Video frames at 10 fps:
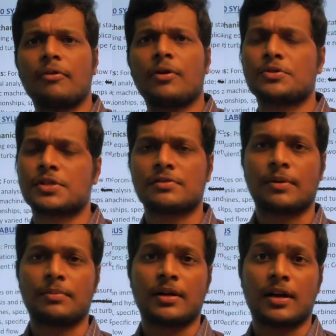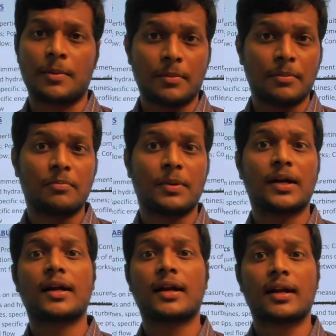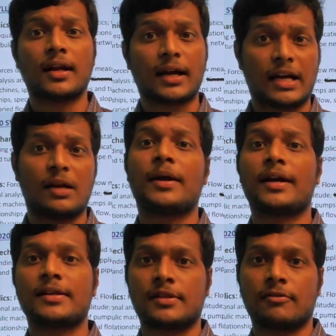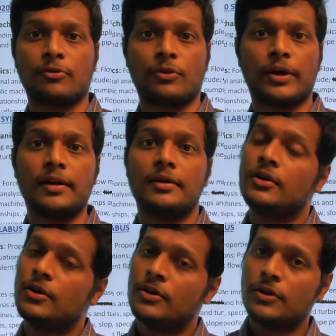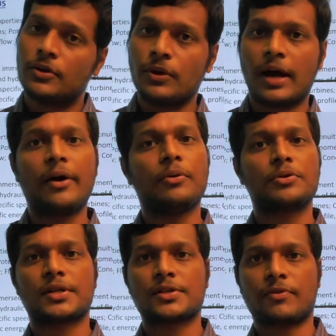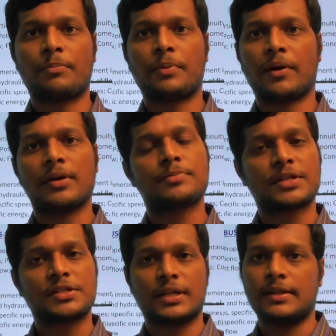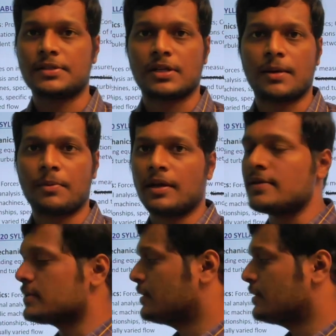questions from the topic but particularly kinematics of fluid you have questions from previous but still this topic is